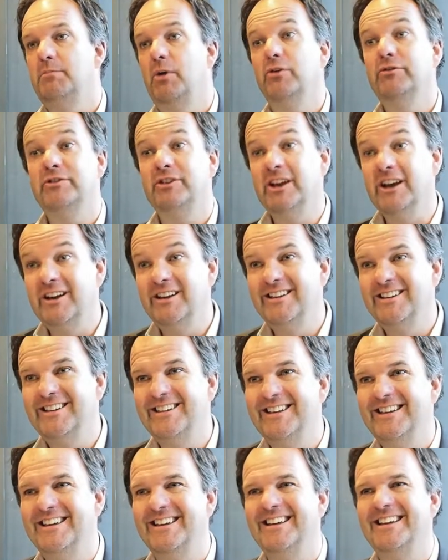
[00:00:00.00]
Bosnia
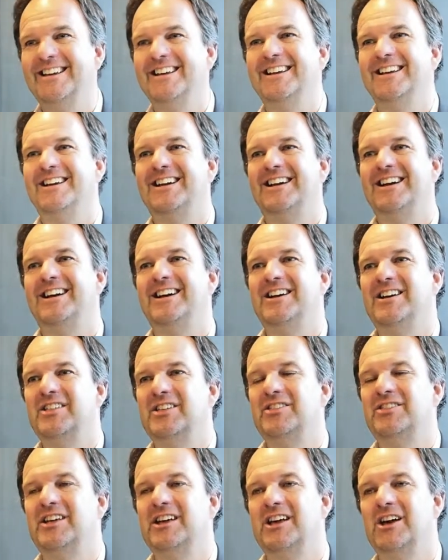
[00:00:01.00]
that they